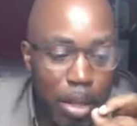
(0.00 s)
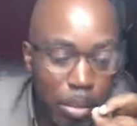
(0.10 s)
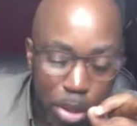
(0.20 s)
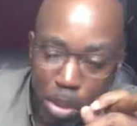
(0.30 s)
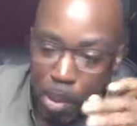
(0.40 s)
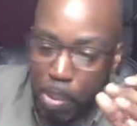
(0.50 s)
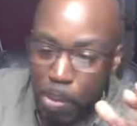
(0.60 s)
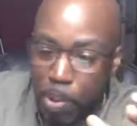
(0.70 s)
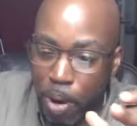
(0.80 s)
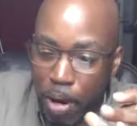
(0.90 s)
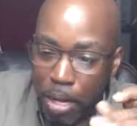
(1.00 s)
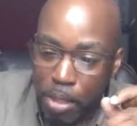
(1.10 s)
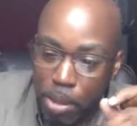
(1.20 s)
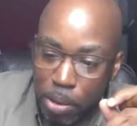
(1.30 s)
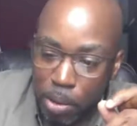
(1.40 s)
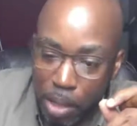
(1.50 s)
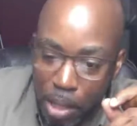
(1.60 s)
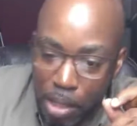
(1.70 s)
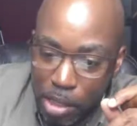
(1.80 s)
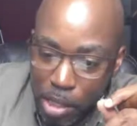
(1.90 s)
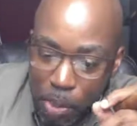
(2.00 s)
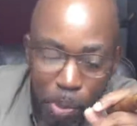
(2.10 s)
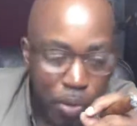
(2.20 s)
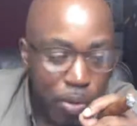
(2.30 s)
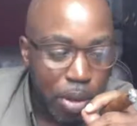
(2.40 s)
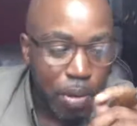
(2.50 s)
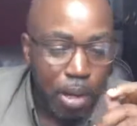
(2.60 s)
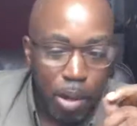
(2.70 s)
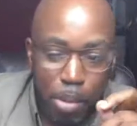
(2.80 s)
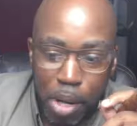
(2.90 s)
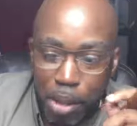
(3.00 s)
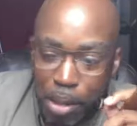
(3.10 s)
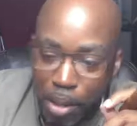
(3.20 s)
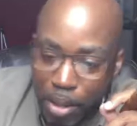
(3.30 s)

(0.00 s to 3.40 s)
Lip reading: But some people are into it. Jay Whitfield, what up, brother?